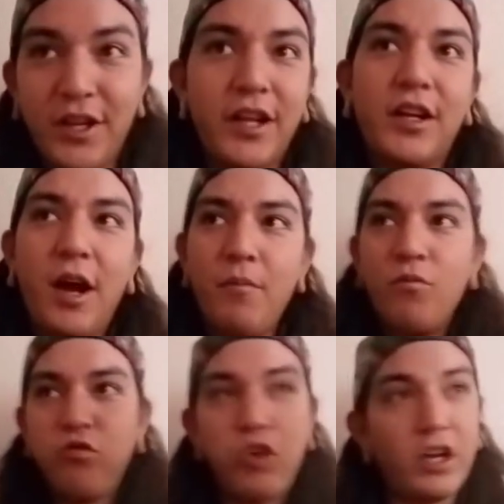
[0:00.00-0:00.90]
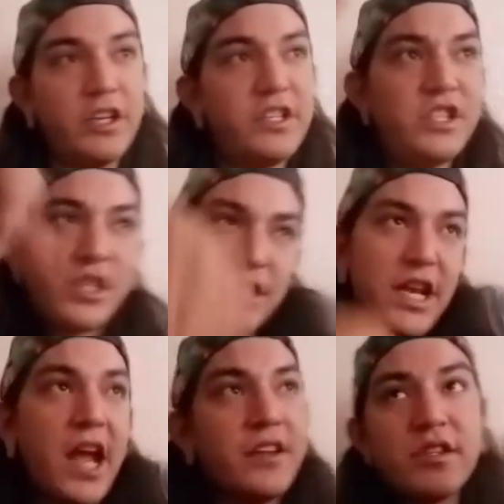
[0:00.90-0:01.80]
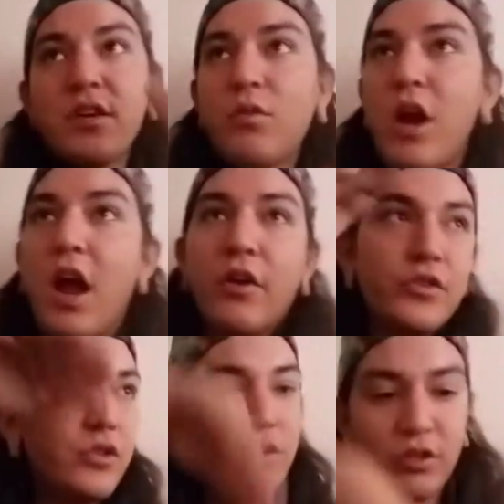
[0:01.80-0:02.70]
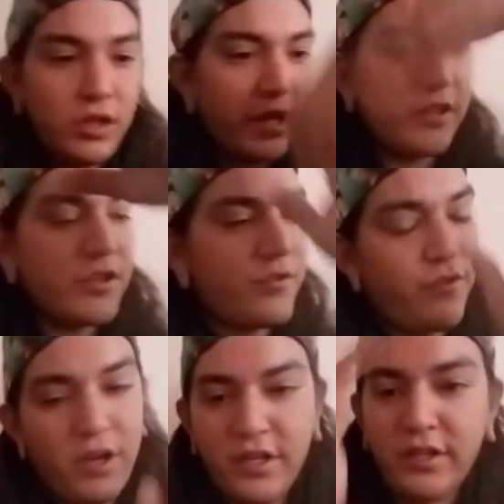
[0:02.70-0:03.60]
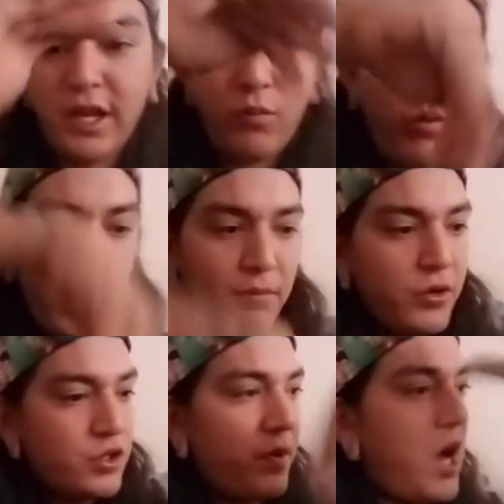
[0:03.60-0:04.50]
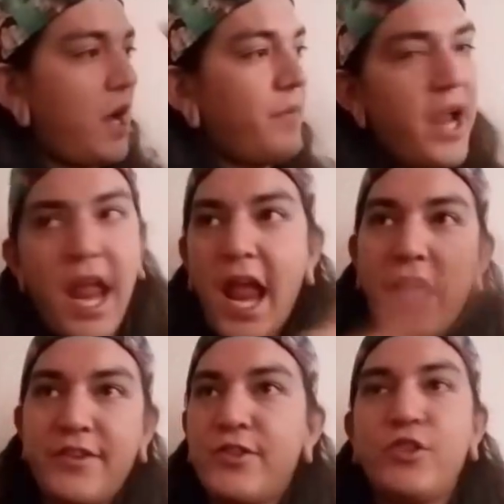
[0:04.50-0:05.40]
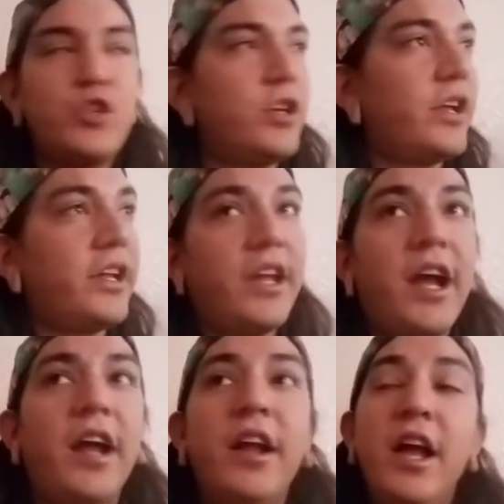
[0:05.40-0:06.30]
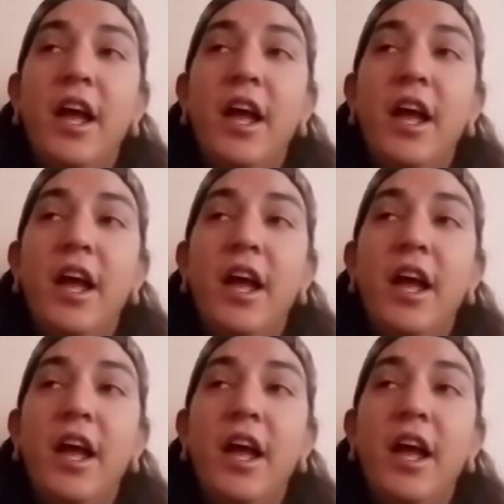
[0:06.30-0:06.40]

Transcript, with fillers: Like I'm fucking just dancing around, dude. Like there's fucking like rainbows behind my hands and shit like that.